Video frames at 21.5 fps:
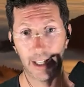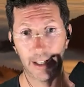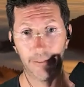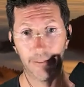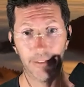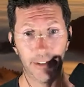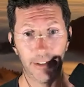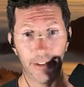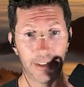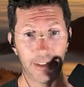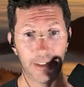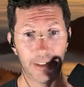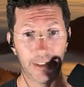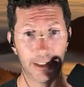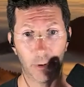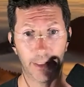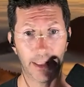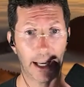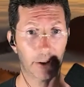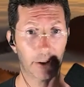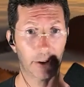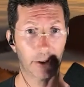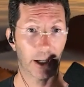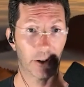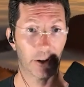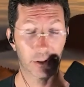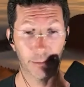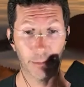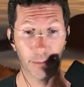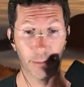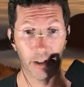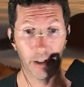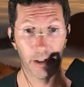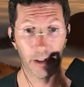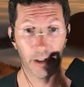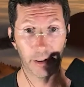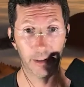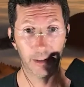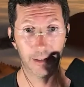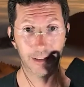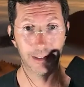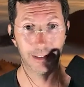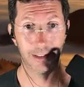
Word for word: ten, fifteen, twenty thousand dollars a month.